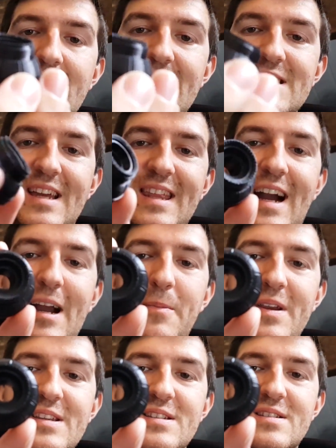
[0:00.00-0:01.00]
Here's like the
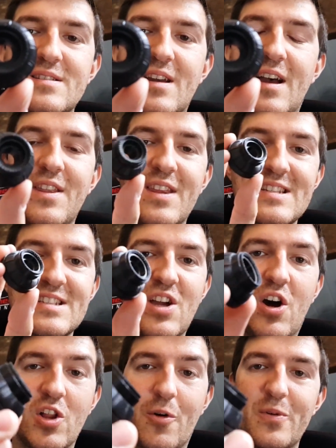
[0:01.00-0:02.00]
eyepiece. Uh, this is
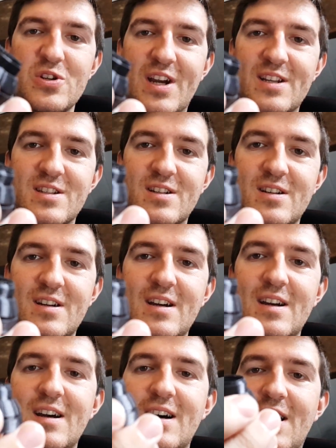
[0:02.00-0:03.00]
the holo projector.
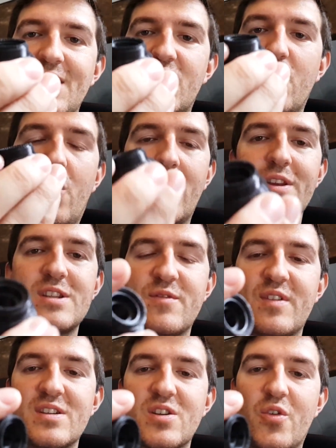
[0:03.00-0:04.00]
And the
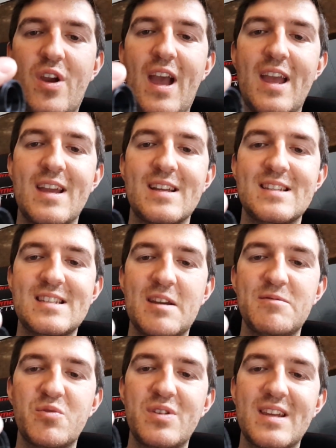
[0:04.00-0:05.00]
quality of it is okay,
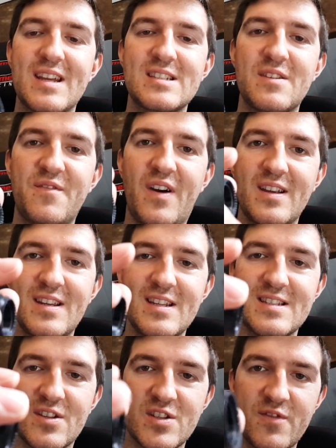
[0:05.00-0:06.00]
except when it gets to fine
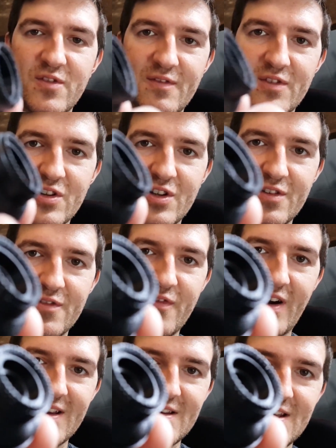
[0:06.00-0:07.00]
details. if you have a look at the
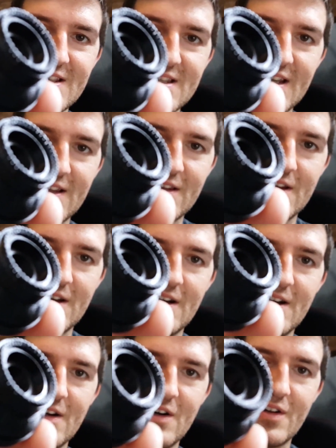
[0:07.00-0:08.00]
fine detail
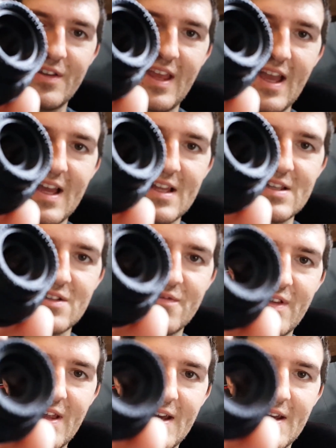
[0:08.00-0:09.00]
on the end
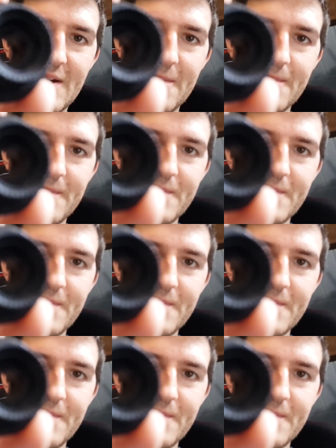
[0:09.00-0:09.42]
of there,